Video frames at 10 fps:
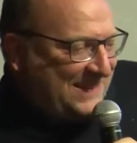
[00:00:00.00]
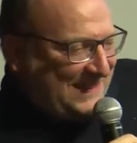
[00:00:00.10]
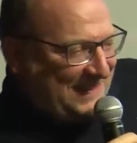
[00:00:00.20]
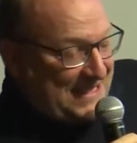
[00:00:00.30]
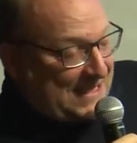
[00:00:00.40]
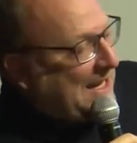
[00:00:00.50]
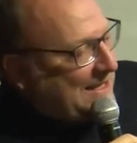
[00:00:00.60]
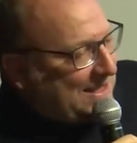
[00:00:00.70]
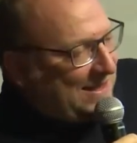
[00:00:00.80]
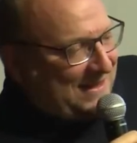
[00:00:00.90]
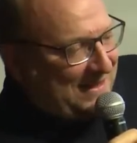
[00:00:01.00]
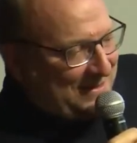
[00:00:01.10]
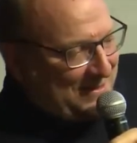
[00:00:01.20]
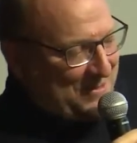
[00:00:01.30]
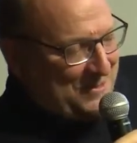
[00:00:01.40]
discussing, you
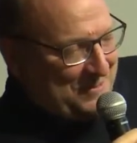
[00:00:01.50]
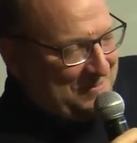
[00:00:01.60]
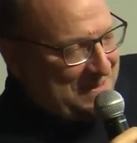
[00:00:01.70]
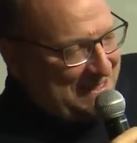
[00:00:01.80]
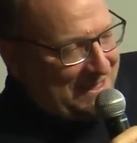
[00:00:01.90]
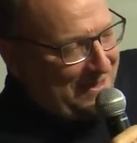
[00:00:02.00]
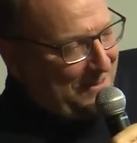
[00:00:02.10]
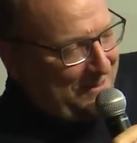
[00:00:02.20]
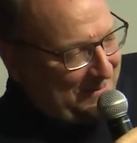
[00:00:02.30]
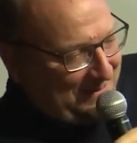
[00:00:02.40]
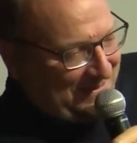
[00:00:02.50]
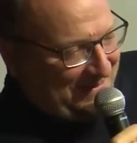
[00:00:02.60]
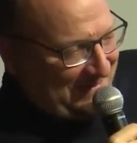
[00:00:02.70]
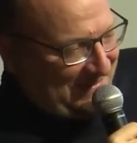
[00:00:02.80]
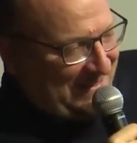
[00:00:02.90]
know, missile